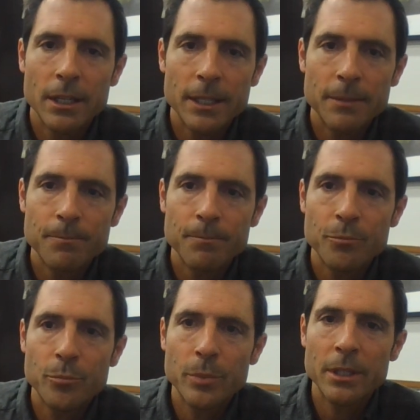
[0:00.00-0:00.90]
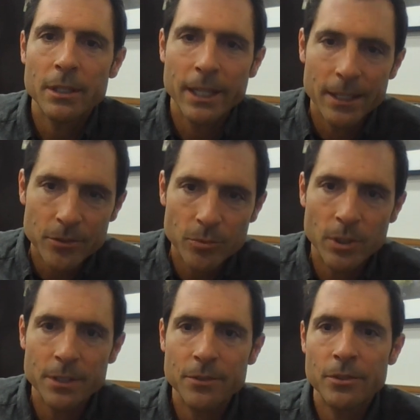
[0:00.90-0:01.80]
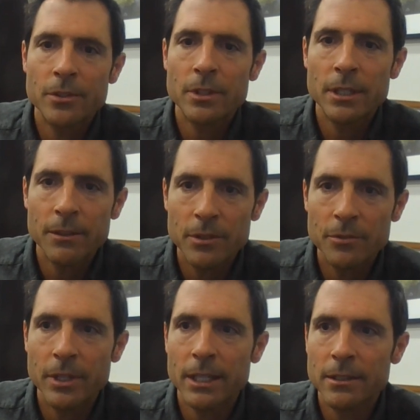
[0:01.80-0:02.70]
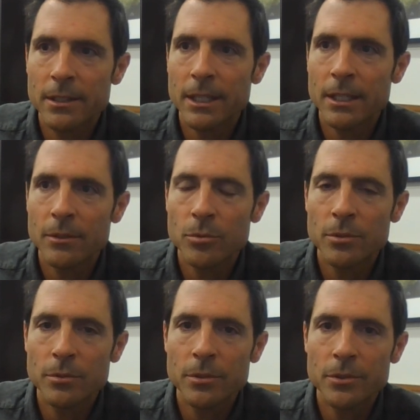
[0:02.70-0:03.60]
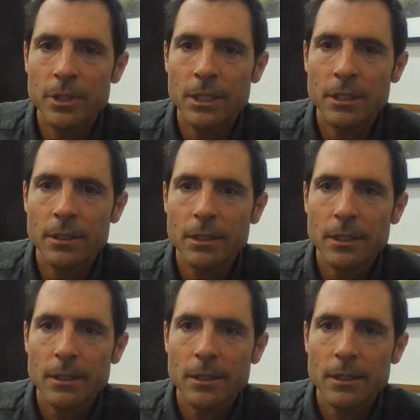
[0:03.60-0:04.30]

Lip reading: But the canceled ones, they're going to have an effect, and we'll see